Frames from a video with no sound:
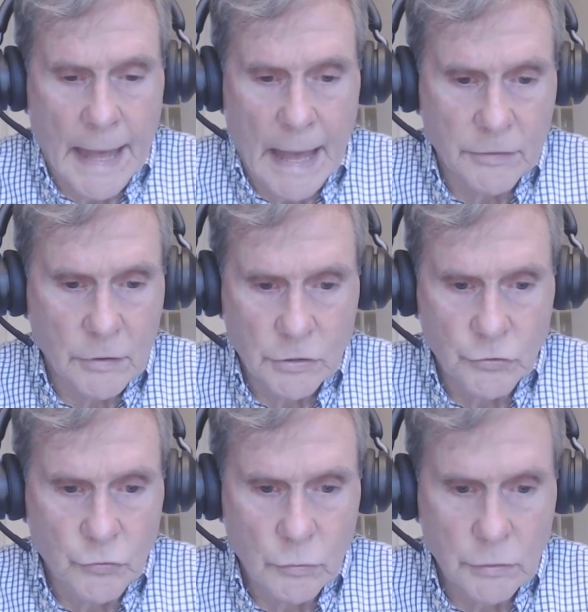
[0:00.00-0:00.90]
how they're
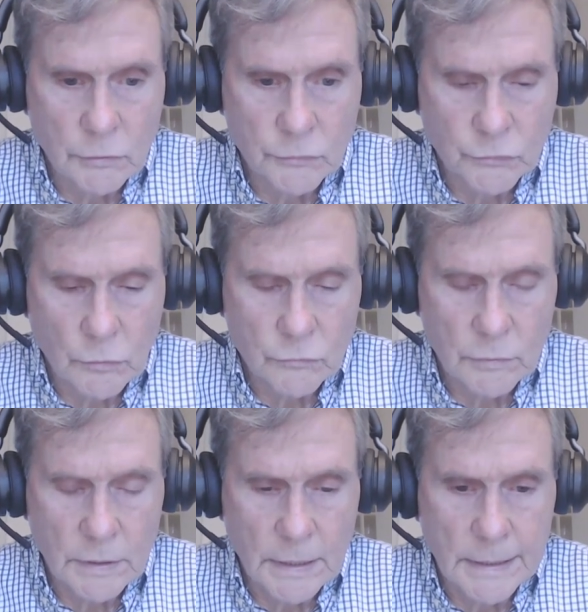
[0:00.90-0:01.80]
going to do a
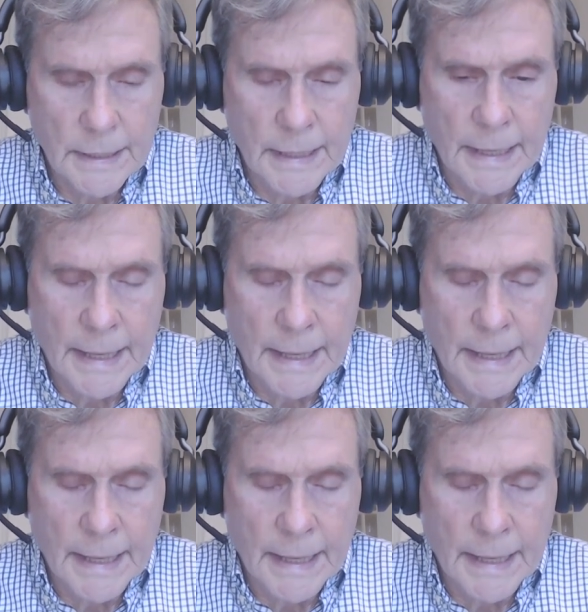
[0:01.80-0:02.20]
neurosurgery.